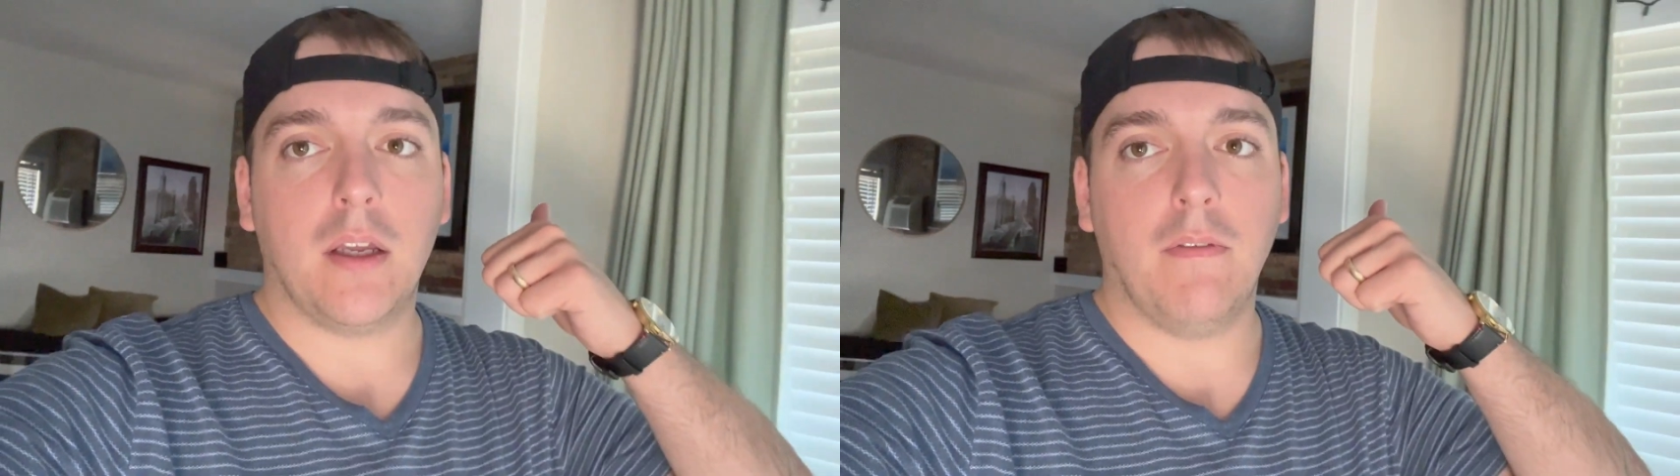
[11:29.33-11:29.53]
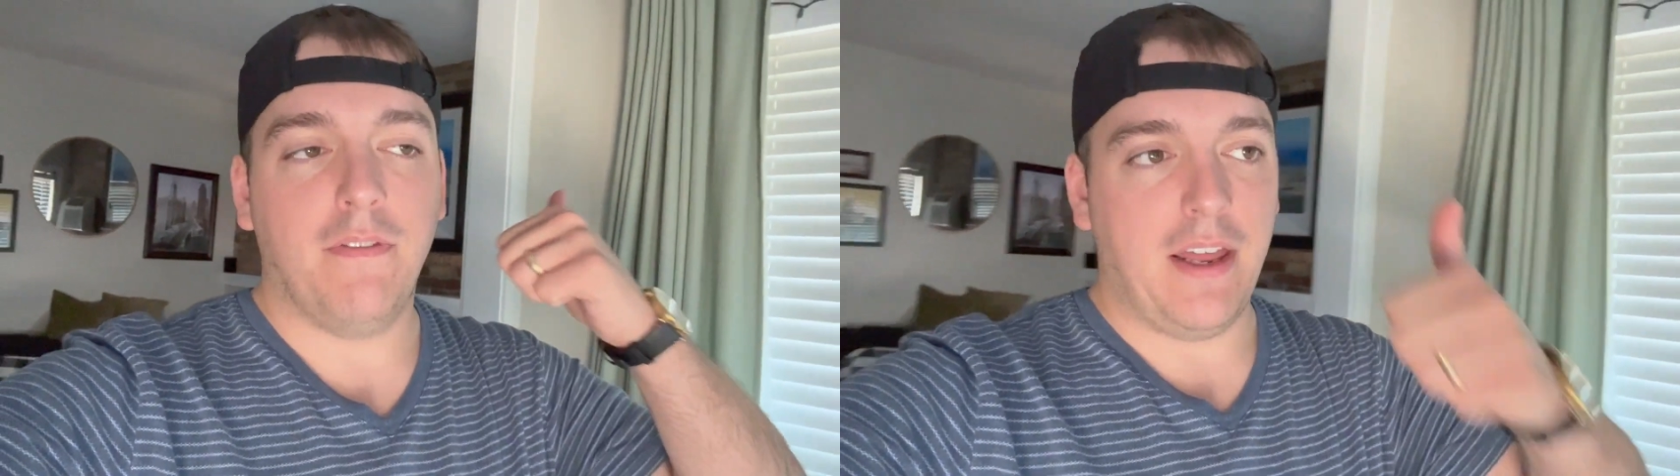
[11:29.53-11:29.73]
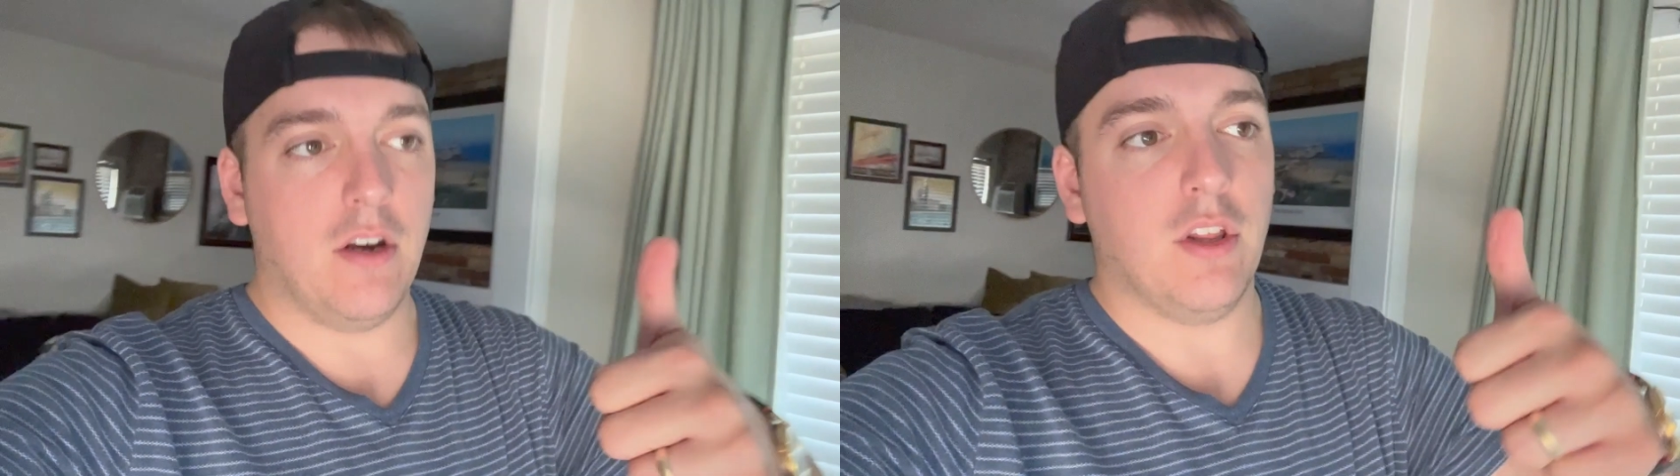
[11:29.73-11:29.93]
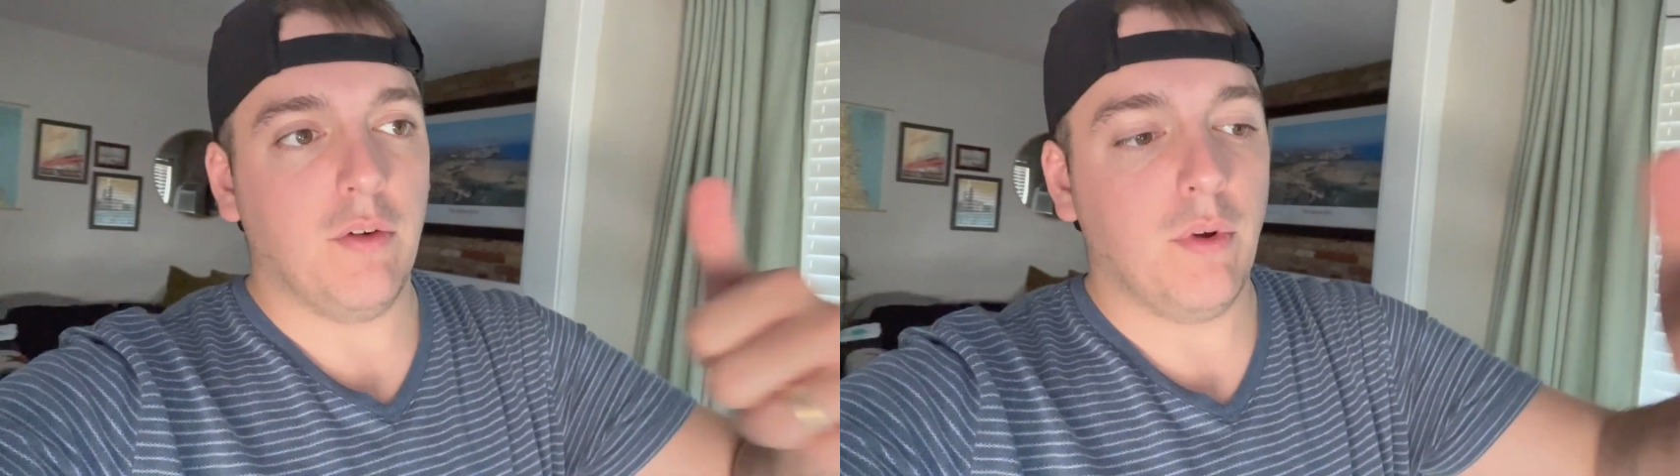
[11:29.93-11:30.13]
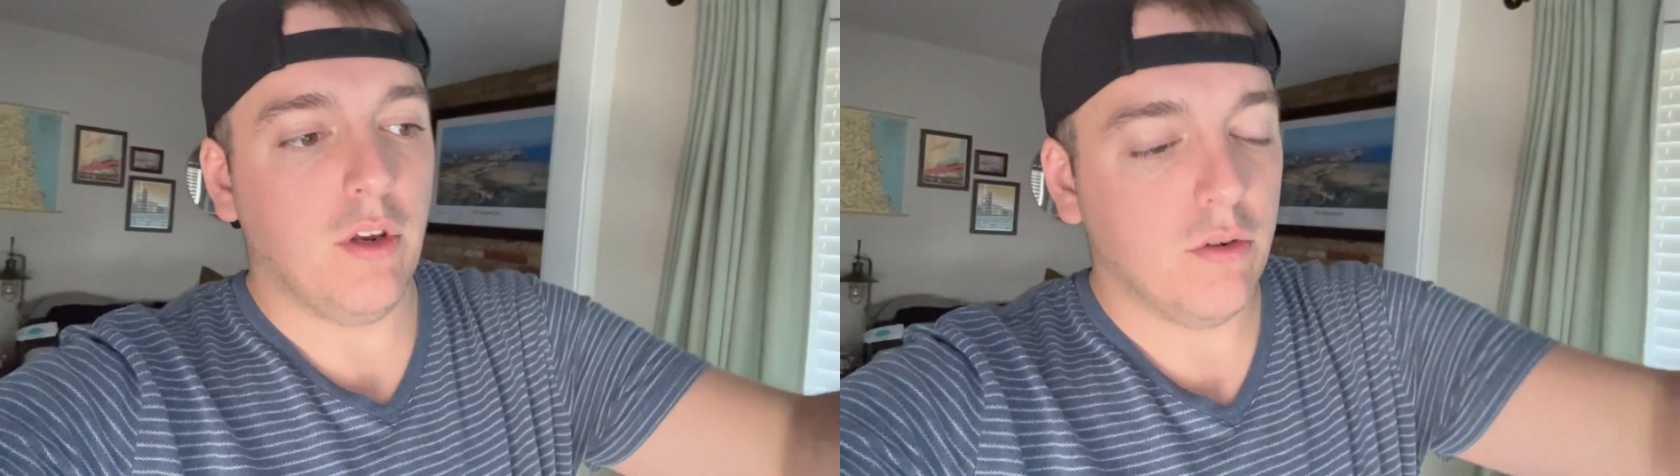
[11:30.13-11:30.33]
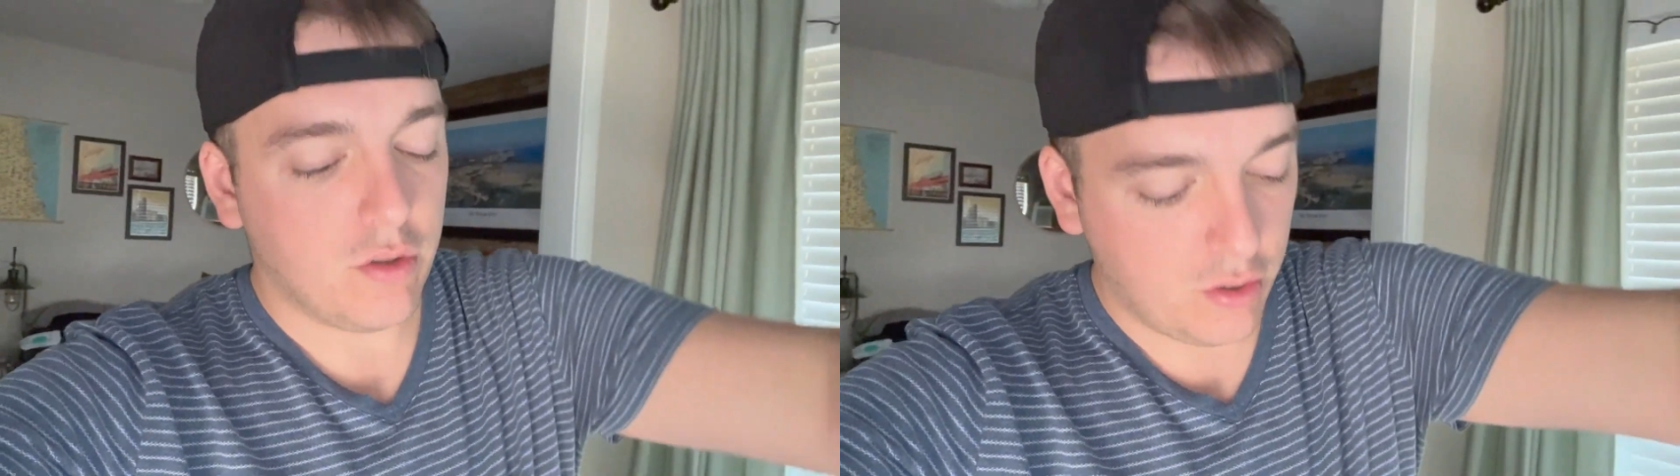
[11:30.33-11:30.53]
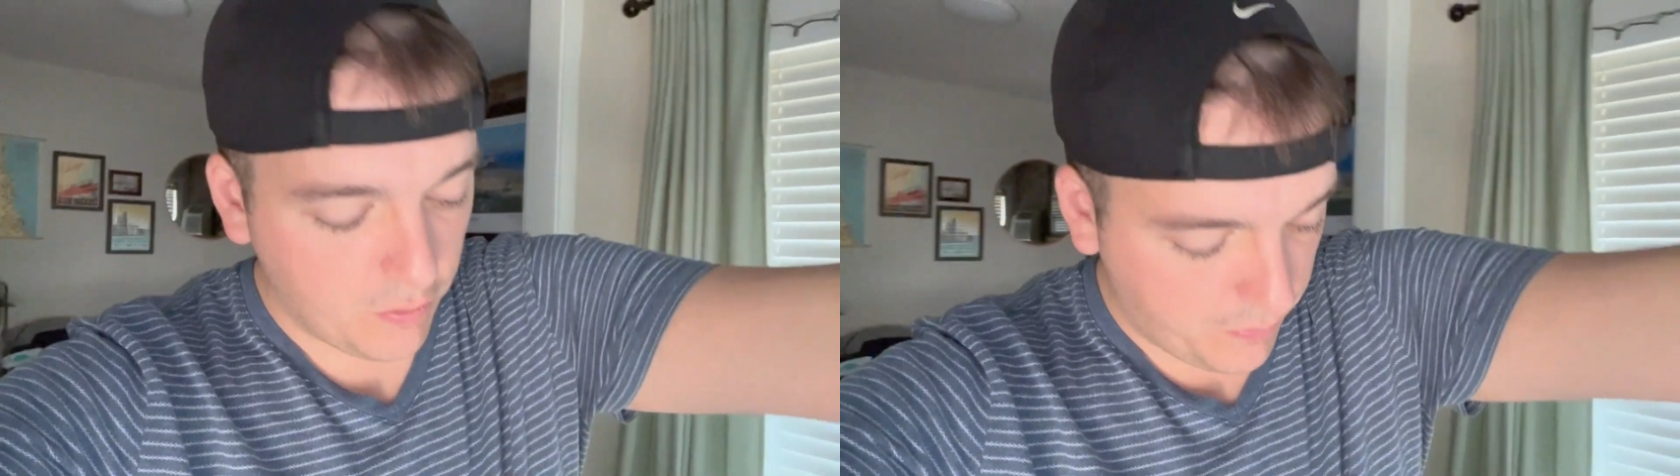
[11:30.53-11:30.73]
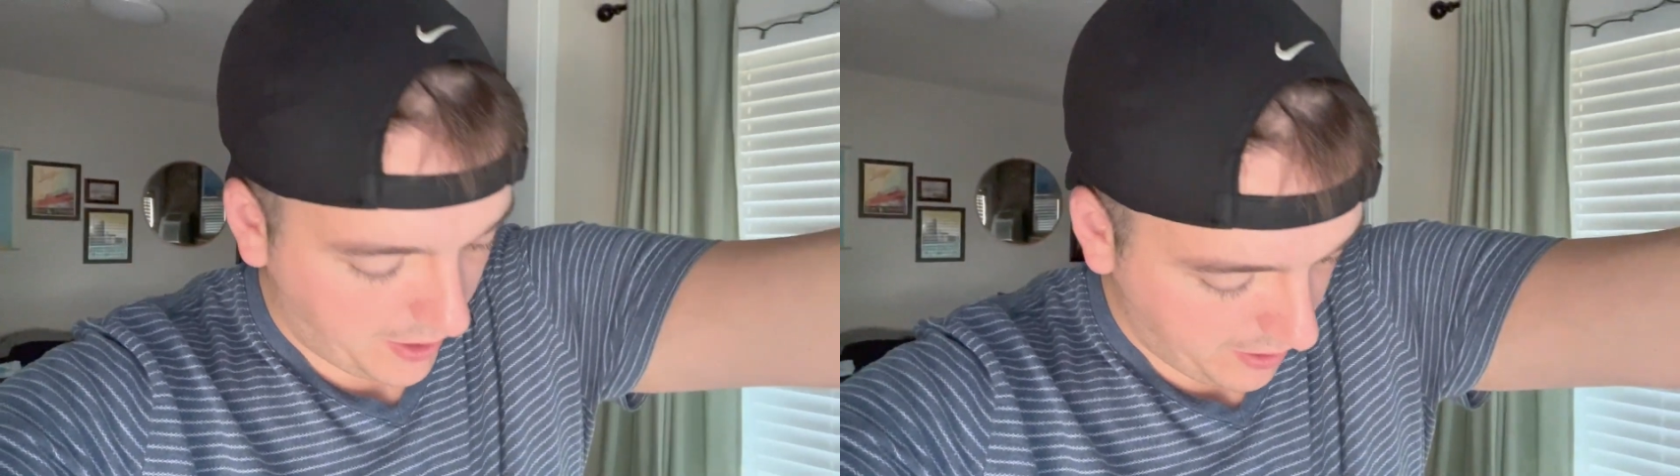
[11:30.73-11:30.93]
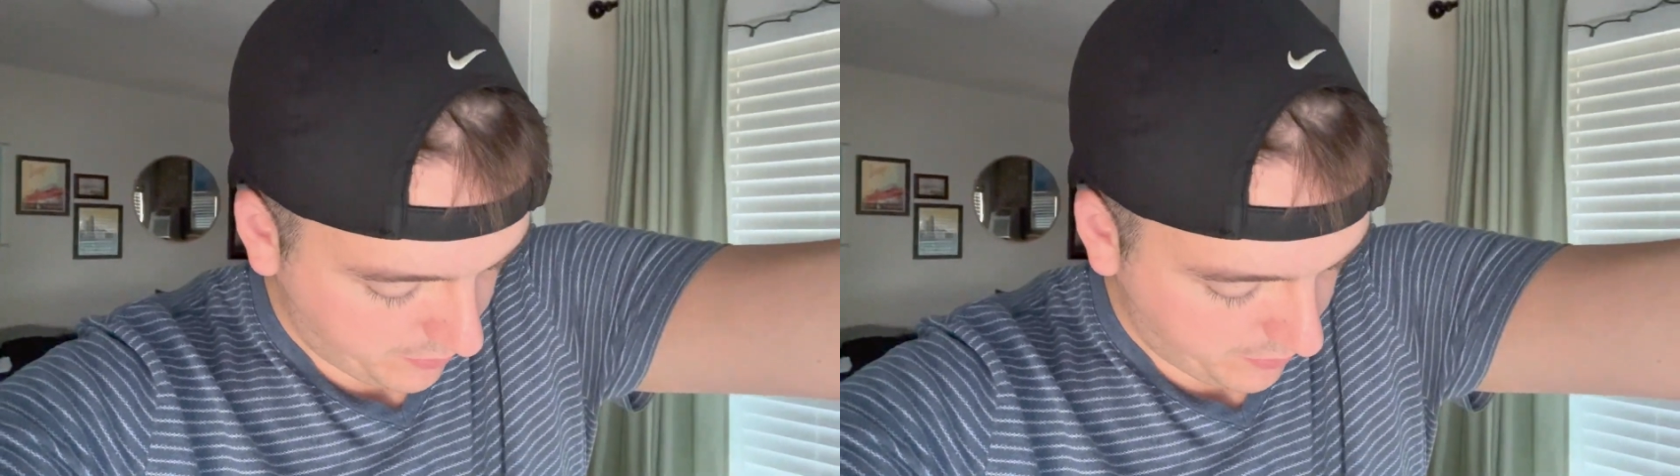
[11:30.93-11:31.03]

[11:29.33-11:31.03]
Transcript: vendor that we use to file